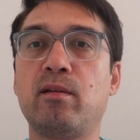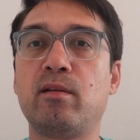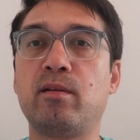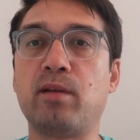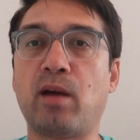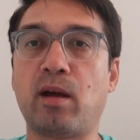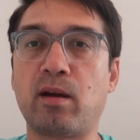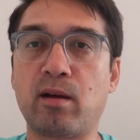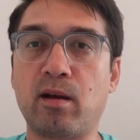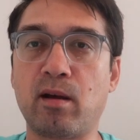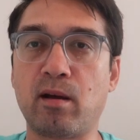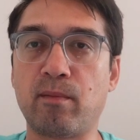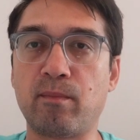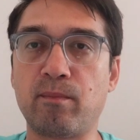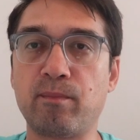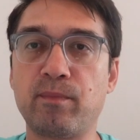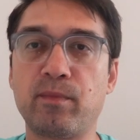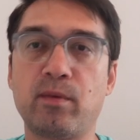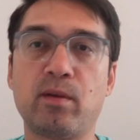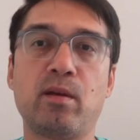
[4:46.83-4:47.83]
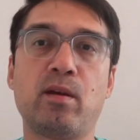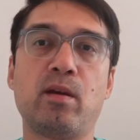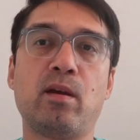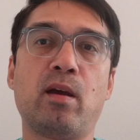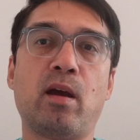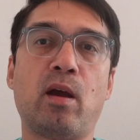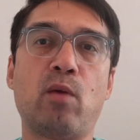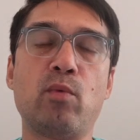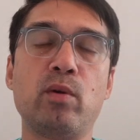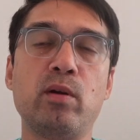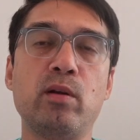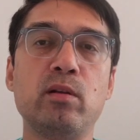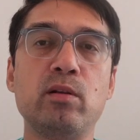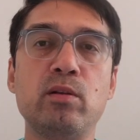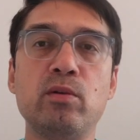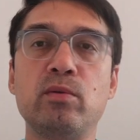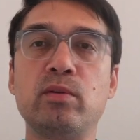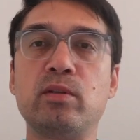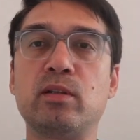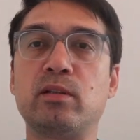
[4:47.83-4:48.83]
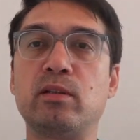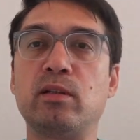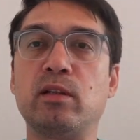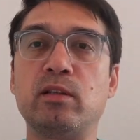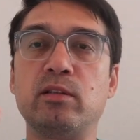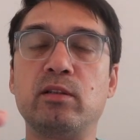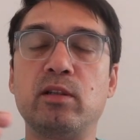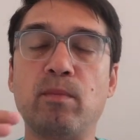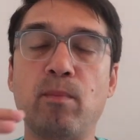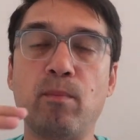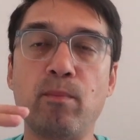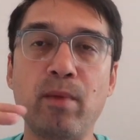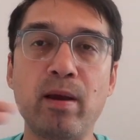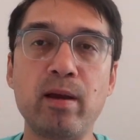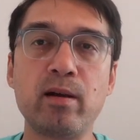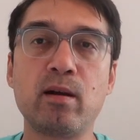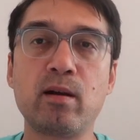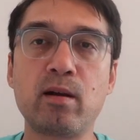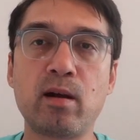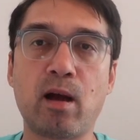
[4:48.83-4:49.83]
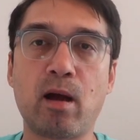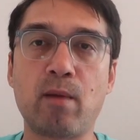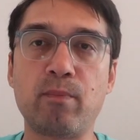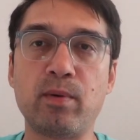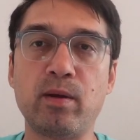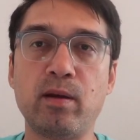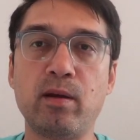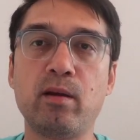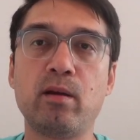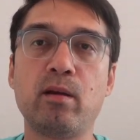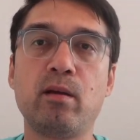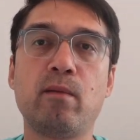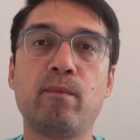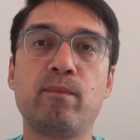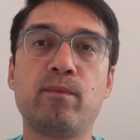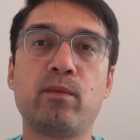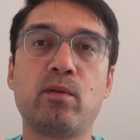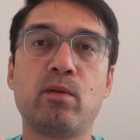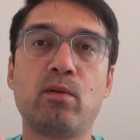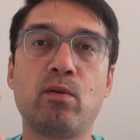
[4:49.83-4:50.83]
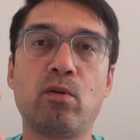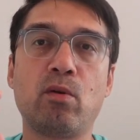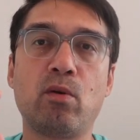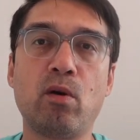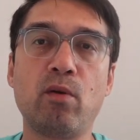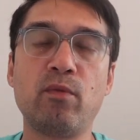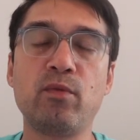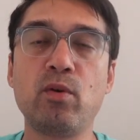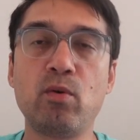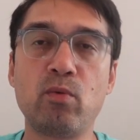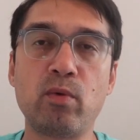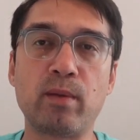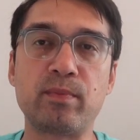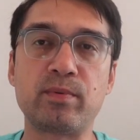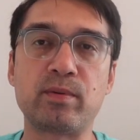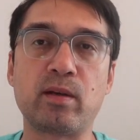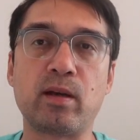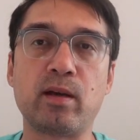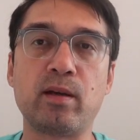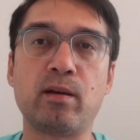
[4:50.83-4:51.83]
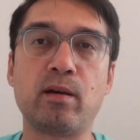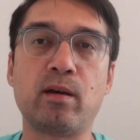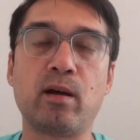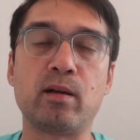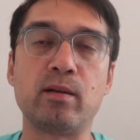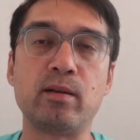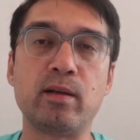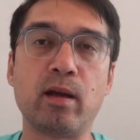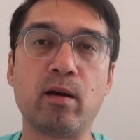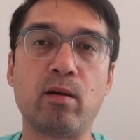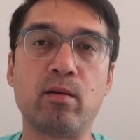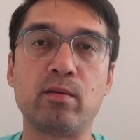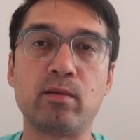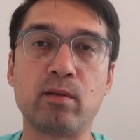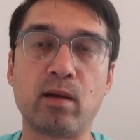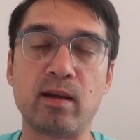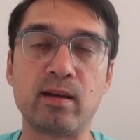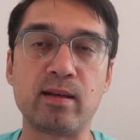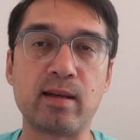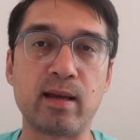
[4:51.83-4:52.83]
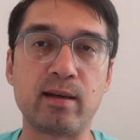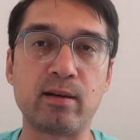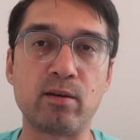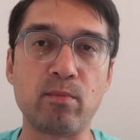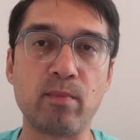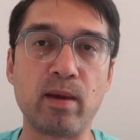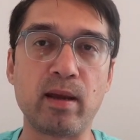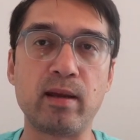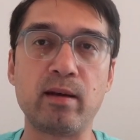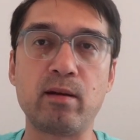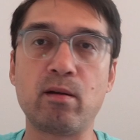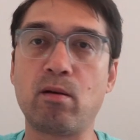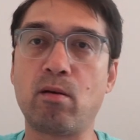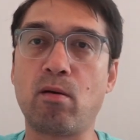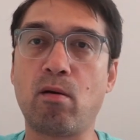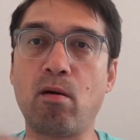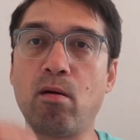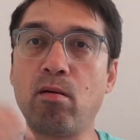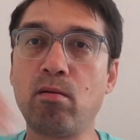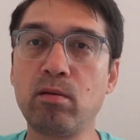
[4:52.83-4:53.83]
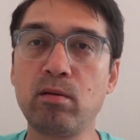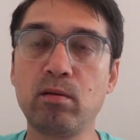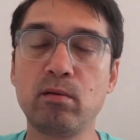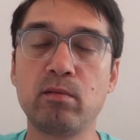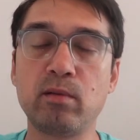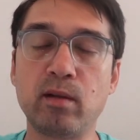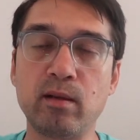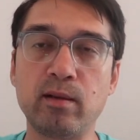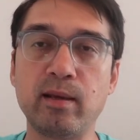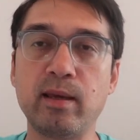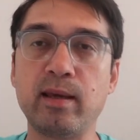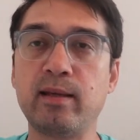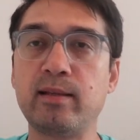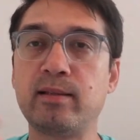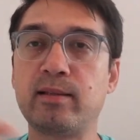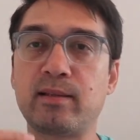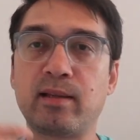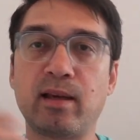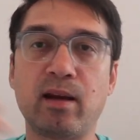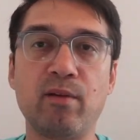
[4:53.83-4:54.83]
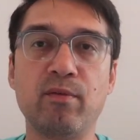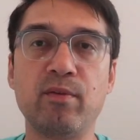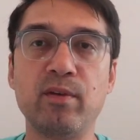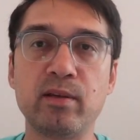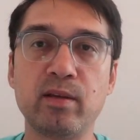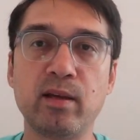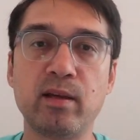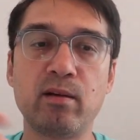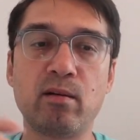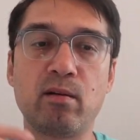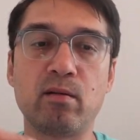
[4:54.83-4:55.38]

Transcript: dot com. And what they'll do is, is they'll, they'll make a copy of your website on, the, on, on that domain. All links, everything,